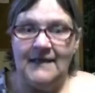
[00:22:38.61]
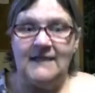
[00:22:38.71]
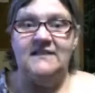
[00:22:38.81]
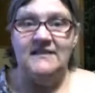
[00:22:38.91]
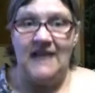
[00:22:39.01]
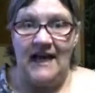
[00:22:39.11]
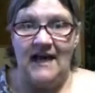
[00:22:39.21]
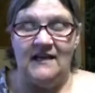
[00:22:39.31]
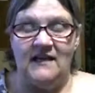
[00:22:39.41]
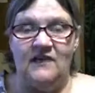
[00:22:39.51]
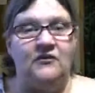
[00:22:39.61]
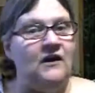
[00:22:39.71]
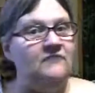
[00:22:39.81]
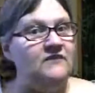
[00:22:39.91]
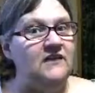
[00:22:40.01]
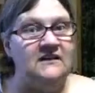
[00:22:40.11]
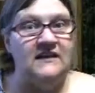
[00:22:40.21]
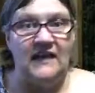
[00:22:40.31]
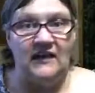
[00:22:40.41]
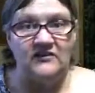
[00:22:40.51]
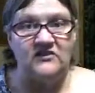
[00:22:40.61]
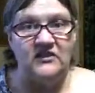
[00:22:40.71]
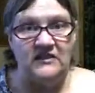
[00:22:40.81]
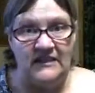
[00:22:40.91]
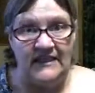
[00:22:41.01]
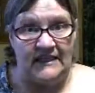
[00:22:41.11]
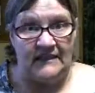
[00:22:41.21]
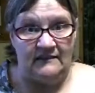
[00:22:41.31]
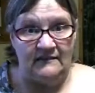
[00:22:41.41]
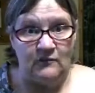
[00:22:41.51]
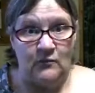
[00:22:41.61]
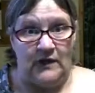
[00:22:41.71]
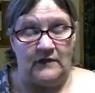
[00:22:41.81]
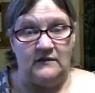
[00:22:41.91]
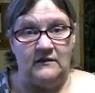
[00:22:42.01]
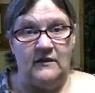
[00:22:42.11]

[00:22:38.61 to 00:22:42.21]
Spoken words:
And sand, if you have nothing else to clean with,